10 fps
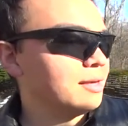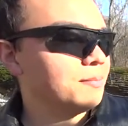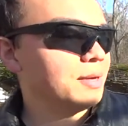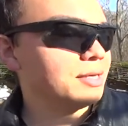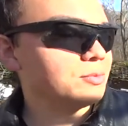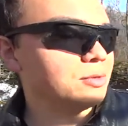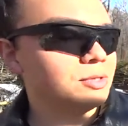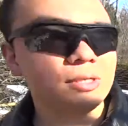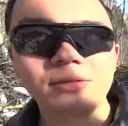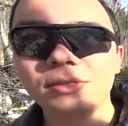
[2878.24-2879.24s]
May as well
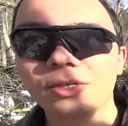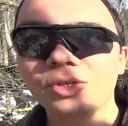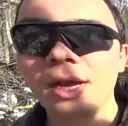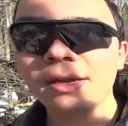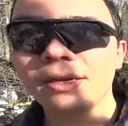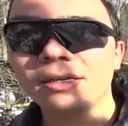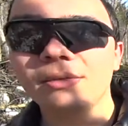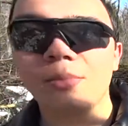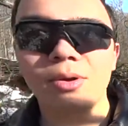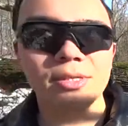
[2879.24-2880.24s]
just use a shotgun
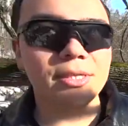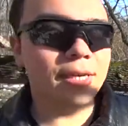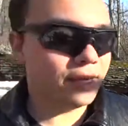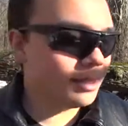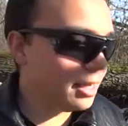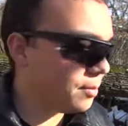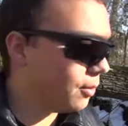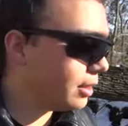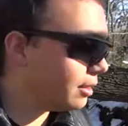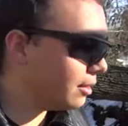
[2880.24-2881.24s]
bore snake at that point.